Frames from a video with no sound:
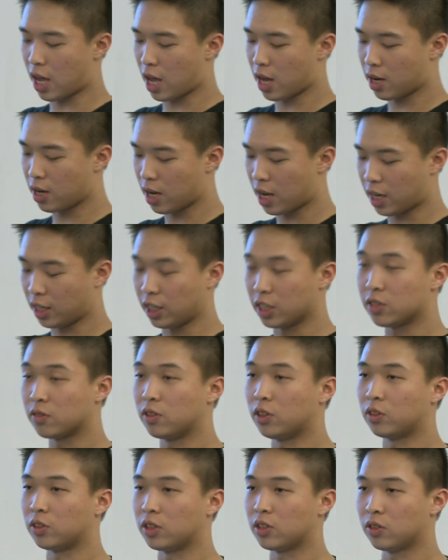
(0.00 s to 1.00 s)
end at each of
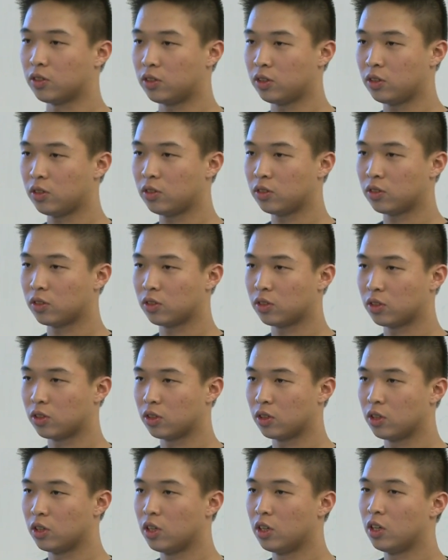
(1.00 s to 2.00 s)
these indices,
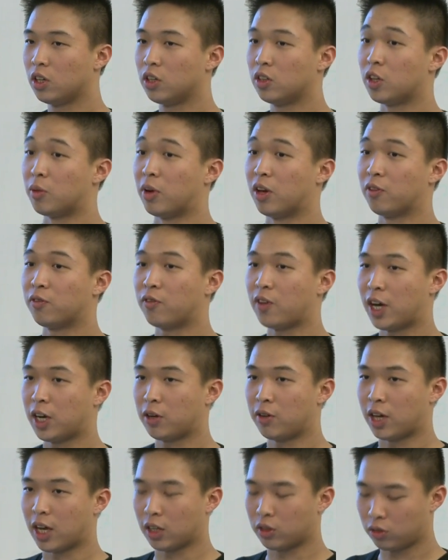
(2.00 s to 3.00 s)
then my
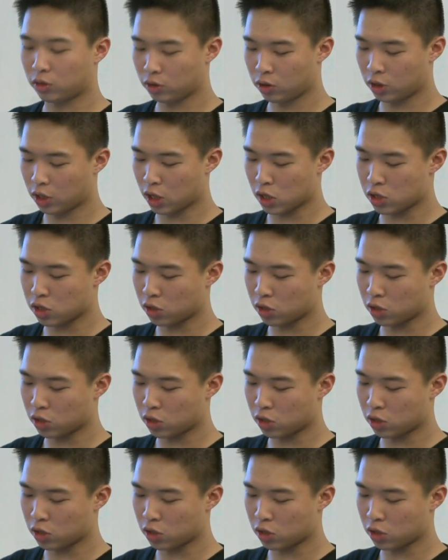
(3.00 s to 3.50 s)
final answer is